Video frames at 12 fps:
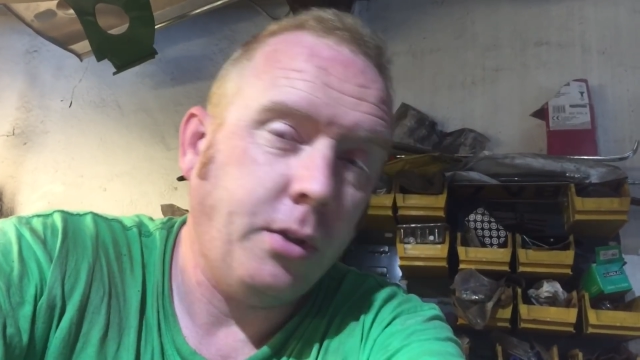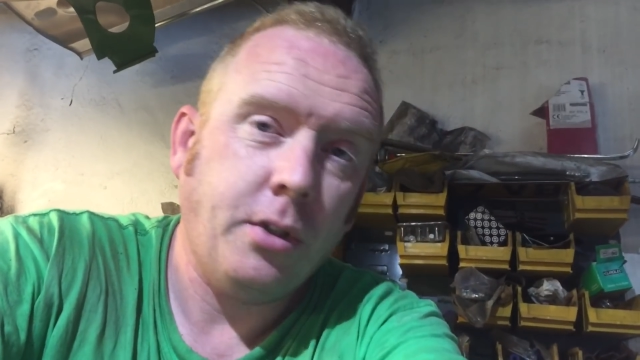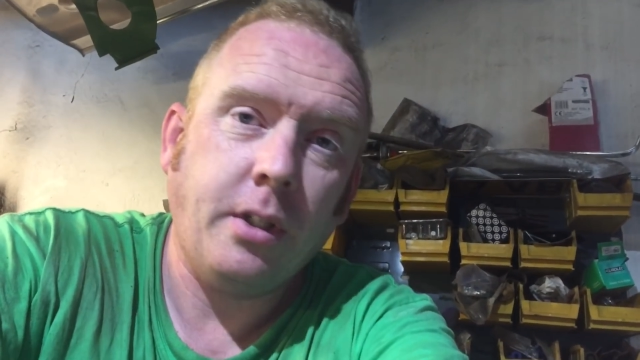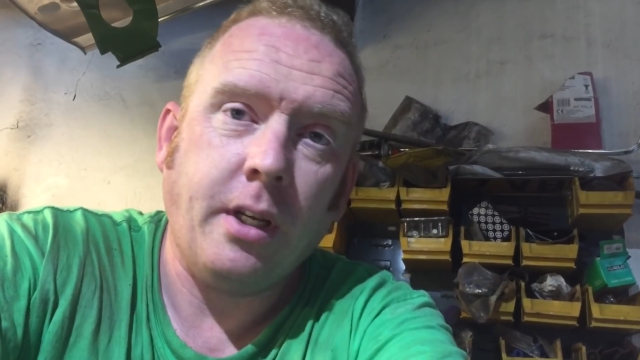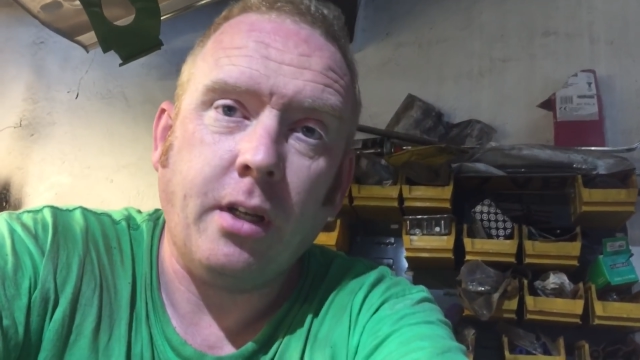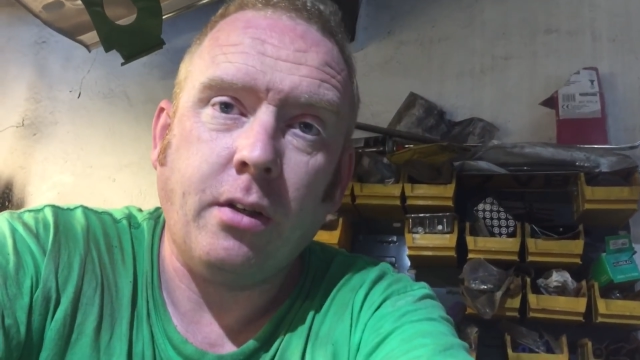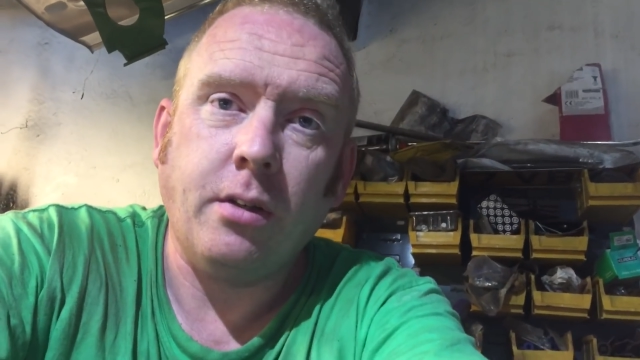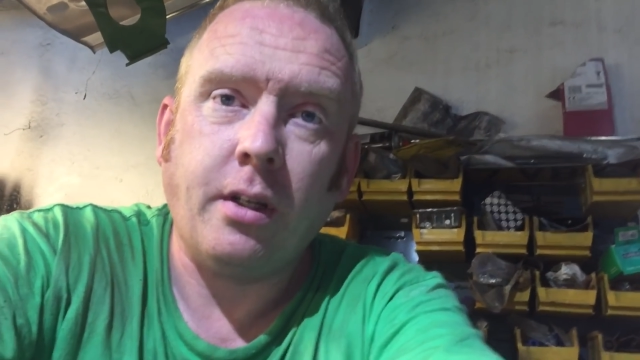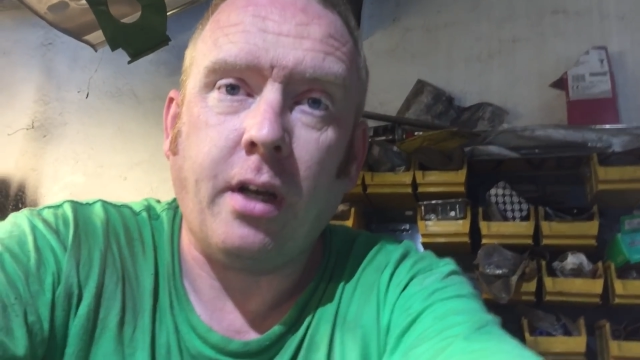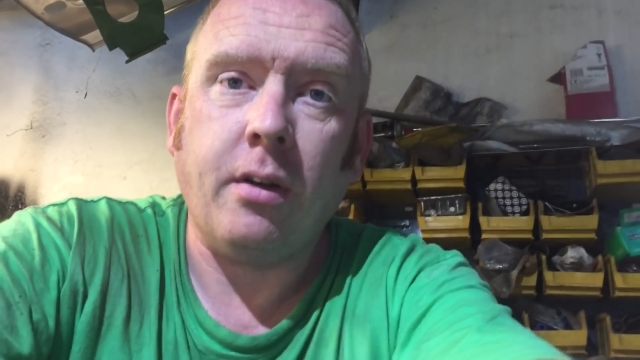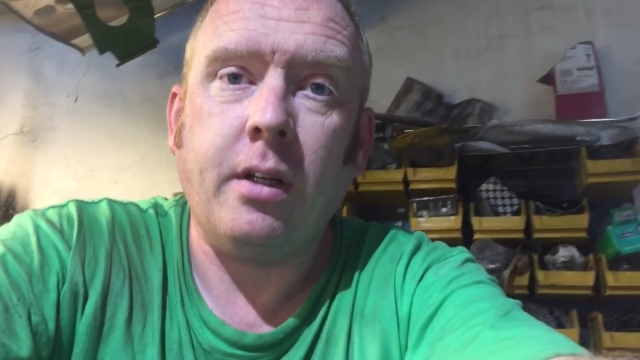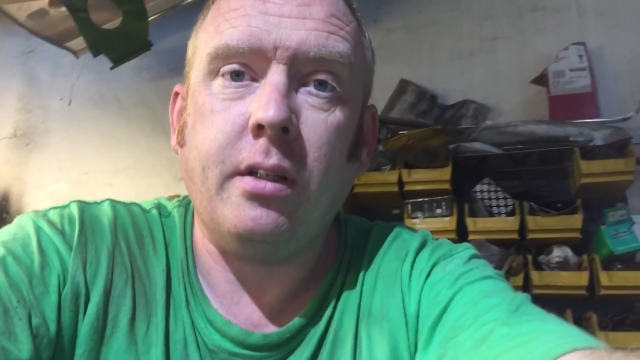should get a good
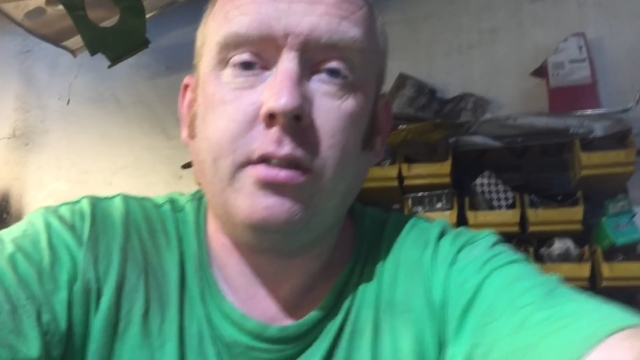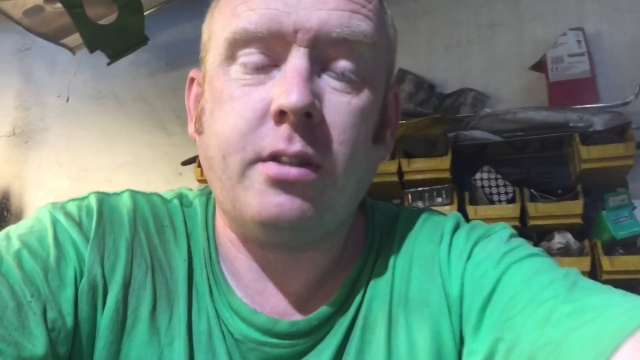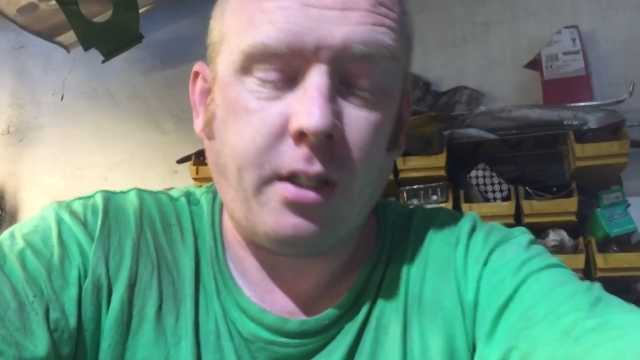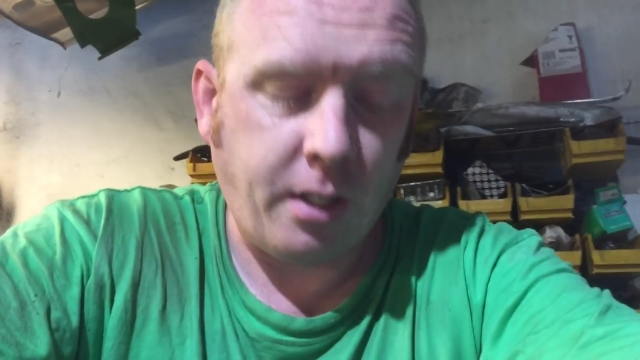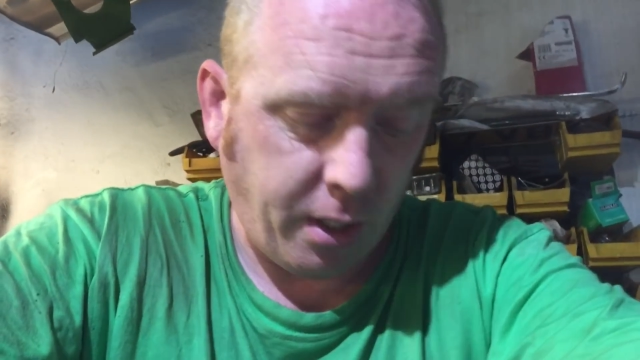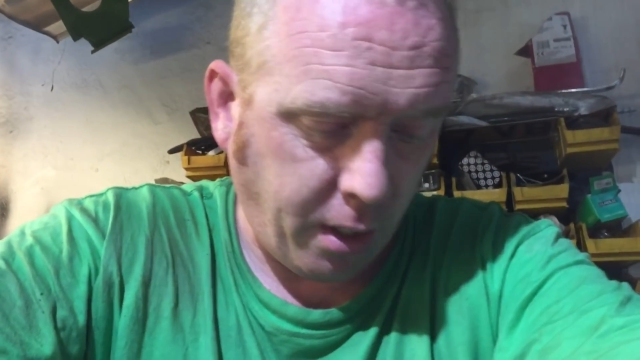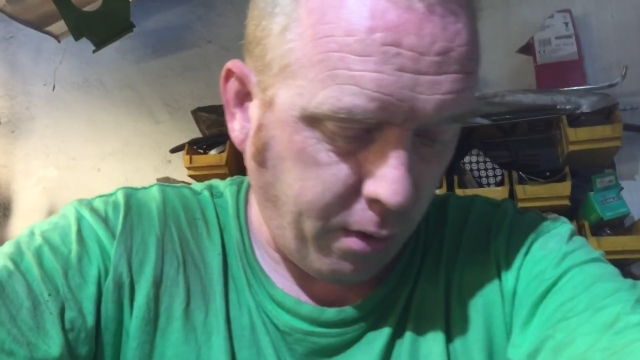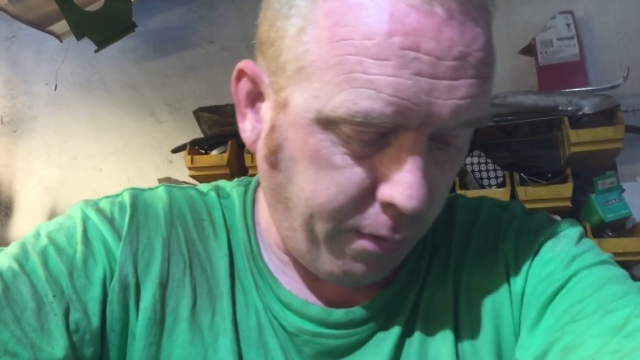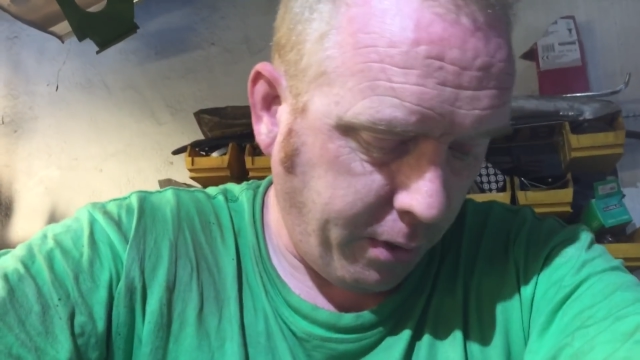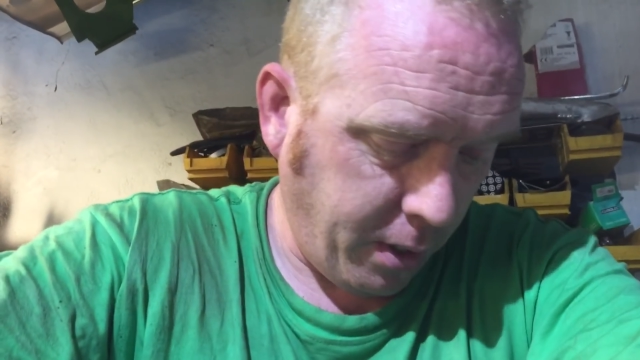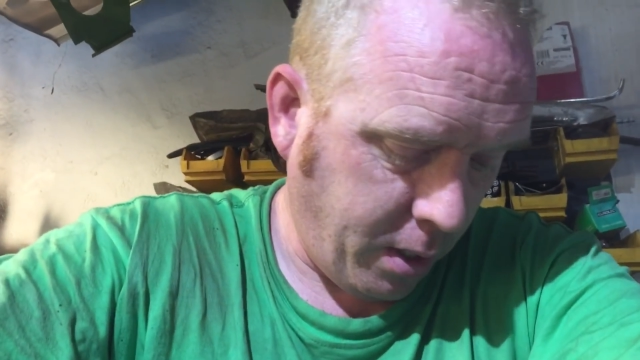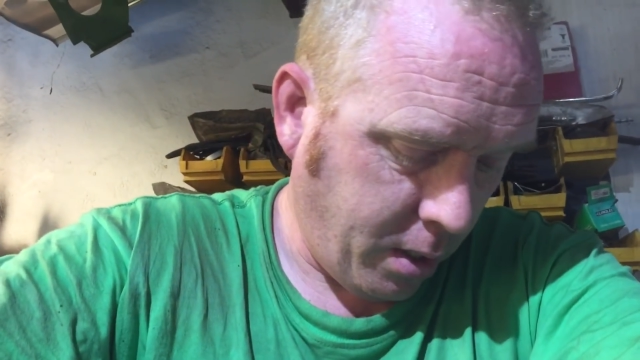day on it Sunday,
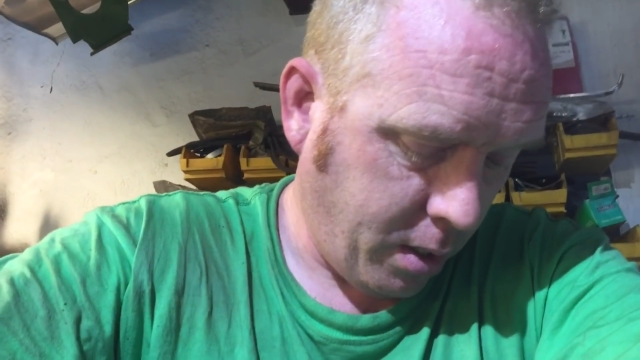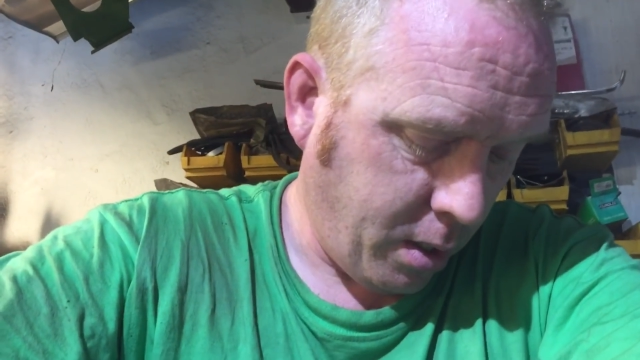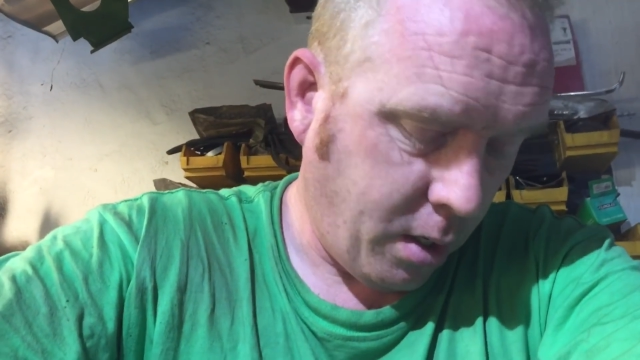hopefully.